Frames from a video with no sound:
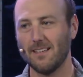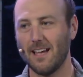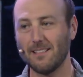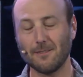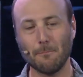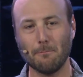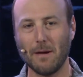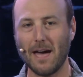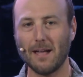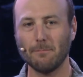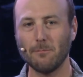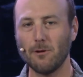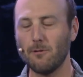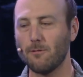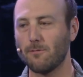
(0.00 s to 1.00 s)
That's a bad
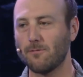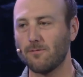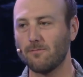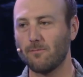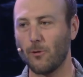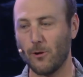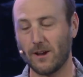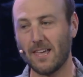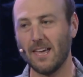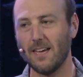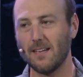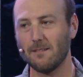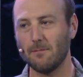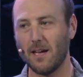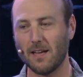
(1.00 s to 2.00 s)
move for a
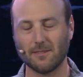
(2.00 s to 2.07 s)
kid.